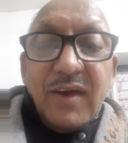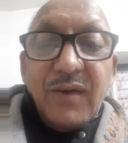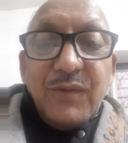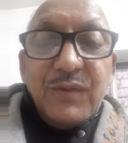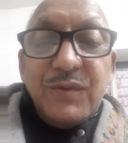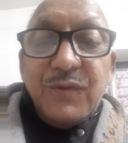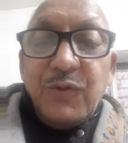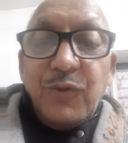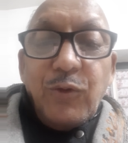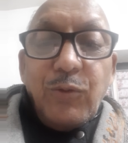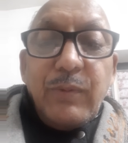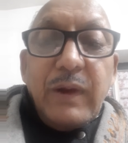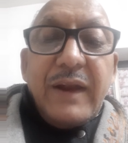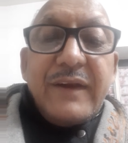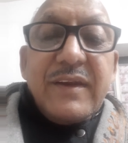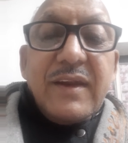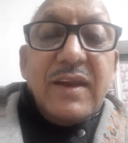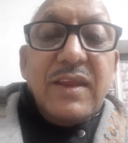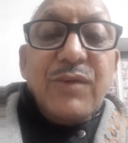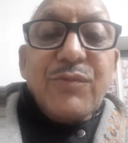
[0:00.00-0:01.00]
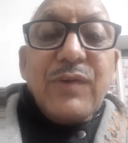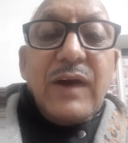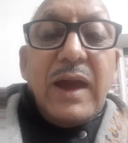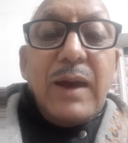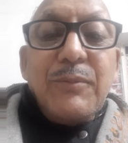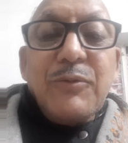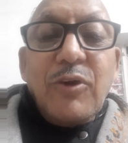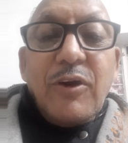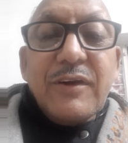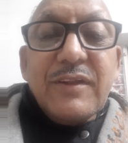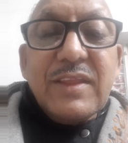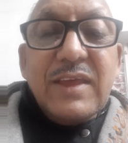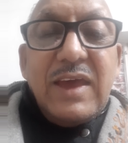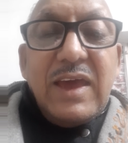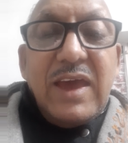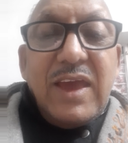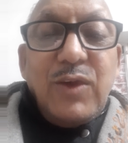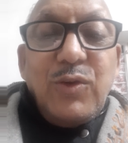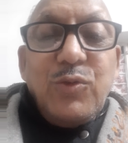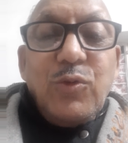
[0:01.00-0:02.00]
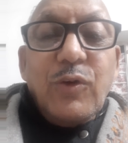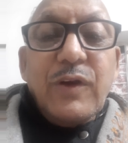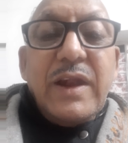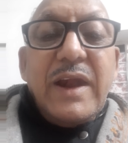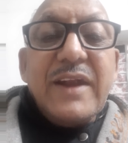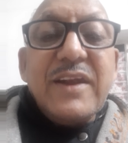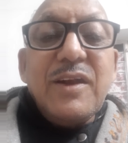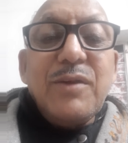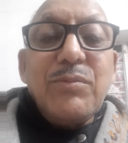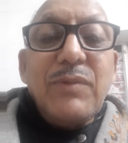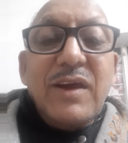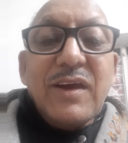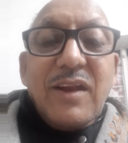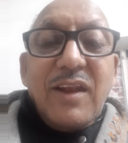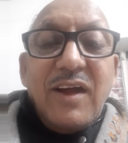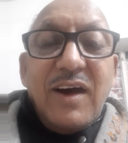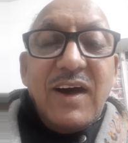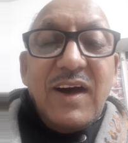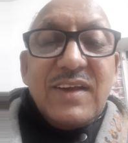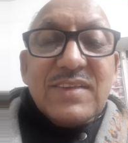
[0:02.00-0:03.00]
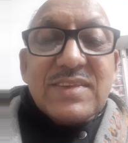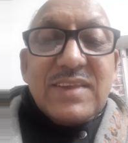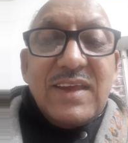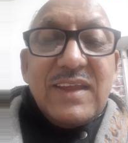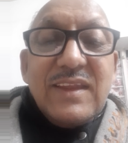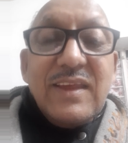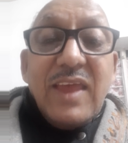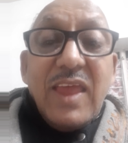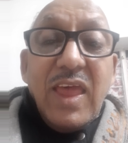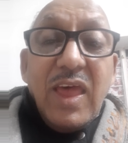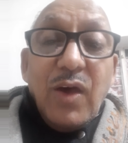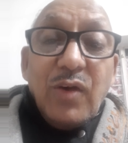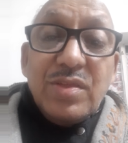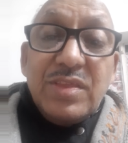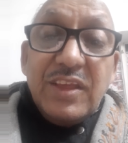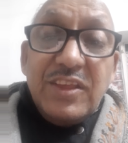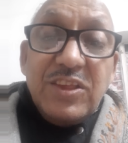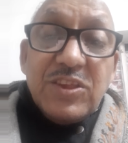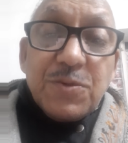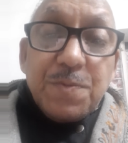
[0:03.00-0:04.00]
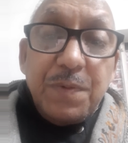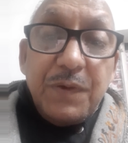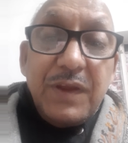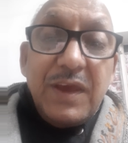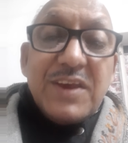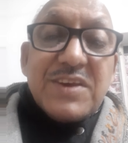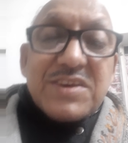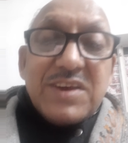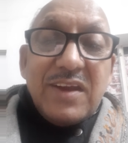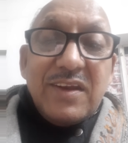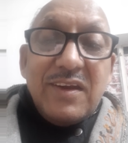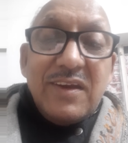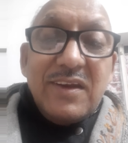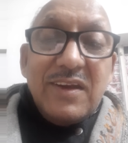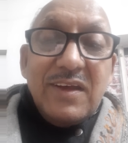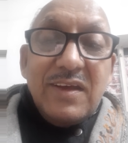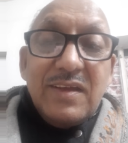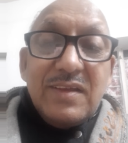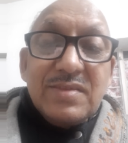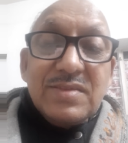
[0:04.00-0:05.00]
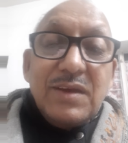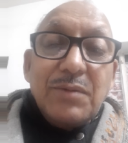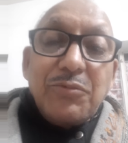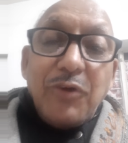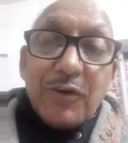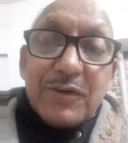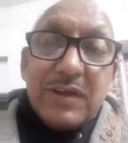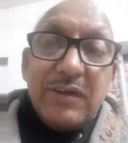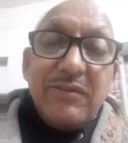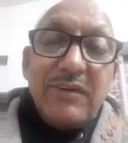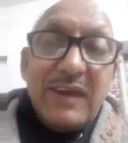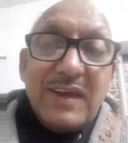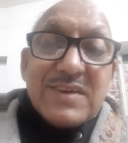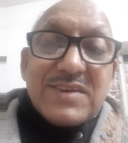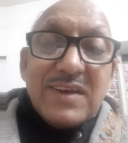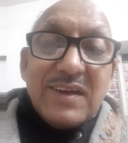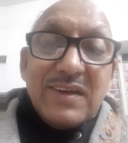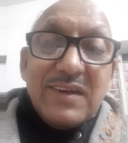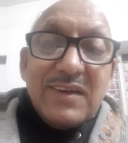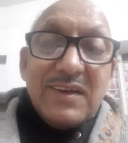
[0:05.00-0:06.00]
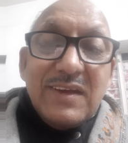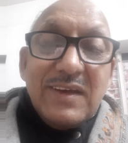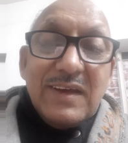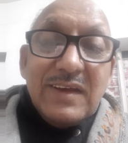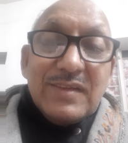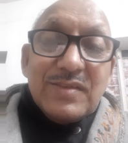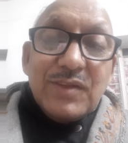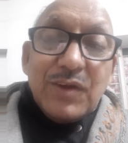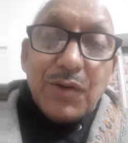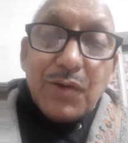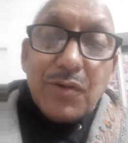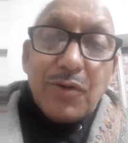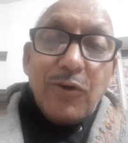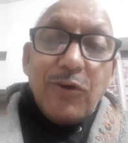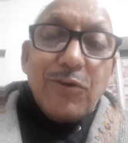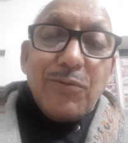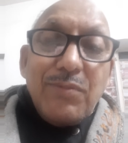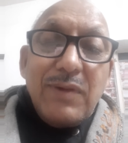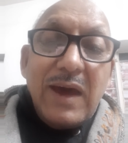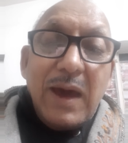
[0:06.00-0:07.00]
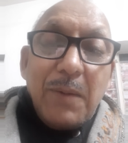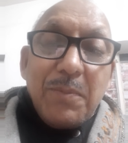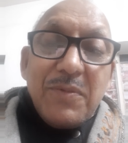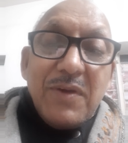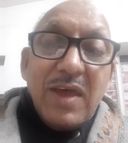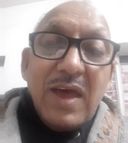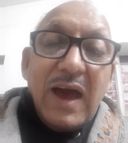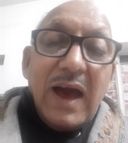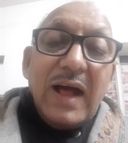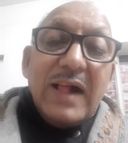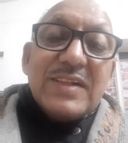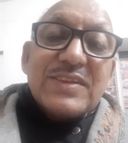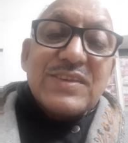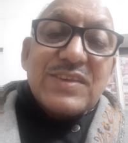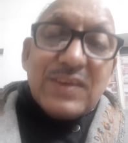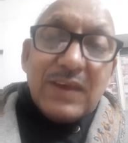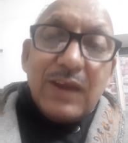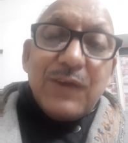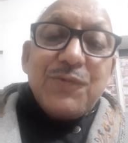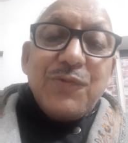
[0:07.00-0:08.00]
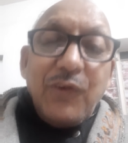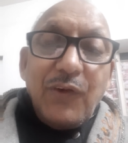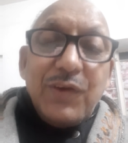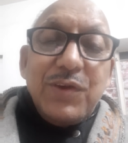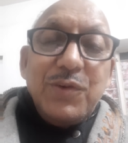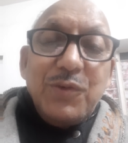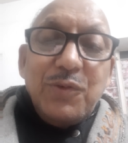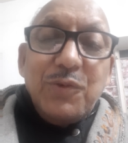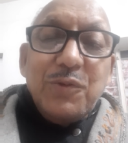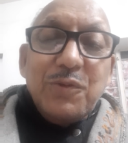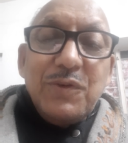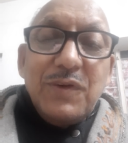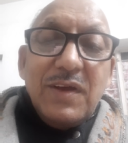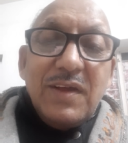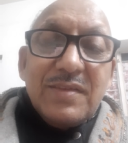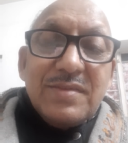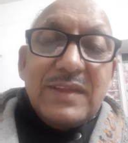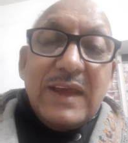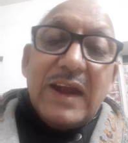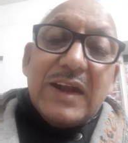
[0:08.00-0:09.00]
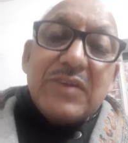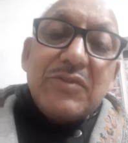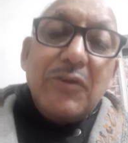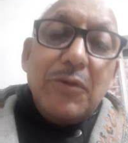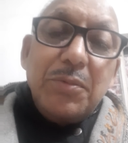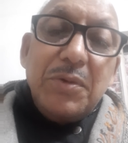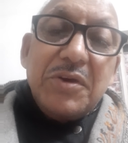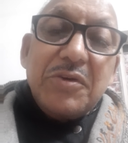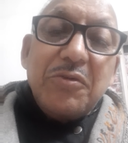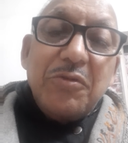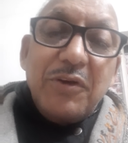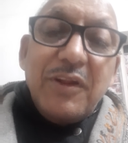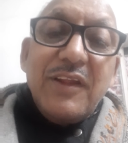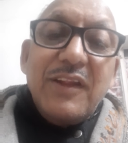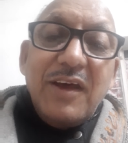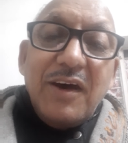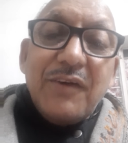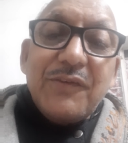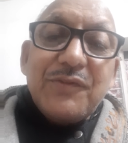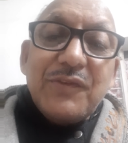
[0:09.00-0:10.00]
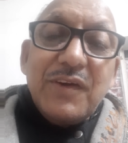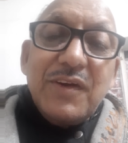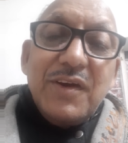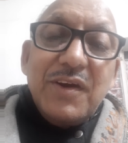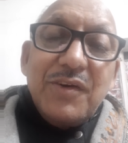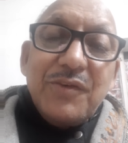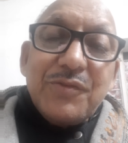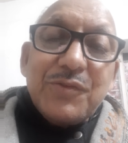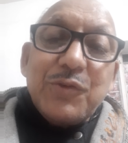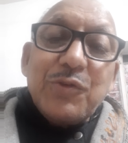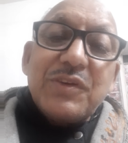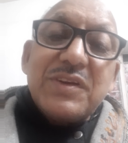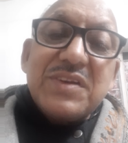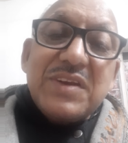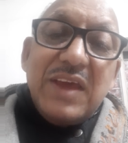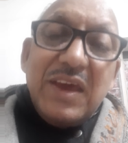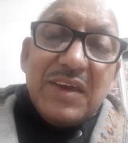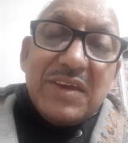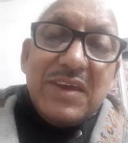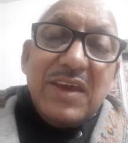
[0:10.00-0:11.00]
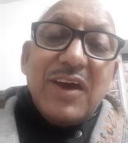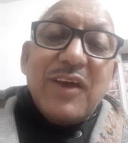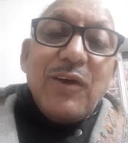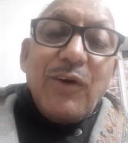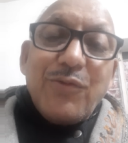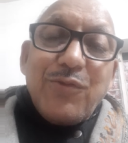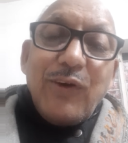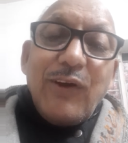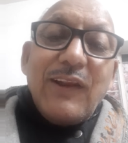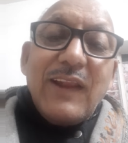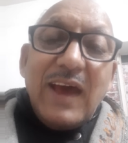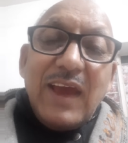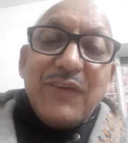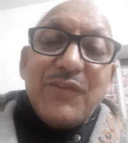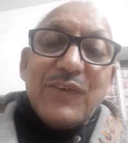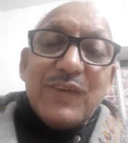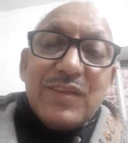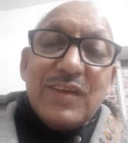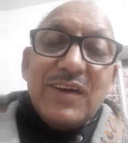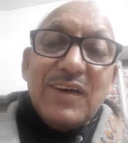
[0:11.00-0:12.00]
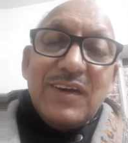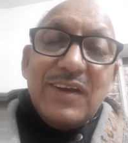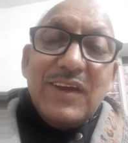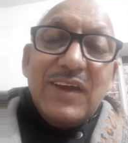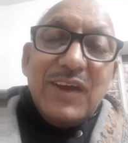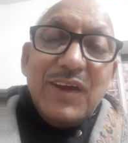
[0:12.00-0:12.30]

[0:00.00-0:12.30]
No matter if I am not there, you don't attend my class, and the inspiration, the motivation, the roadmap I'll set for you, that will be good enough to take care of your life for the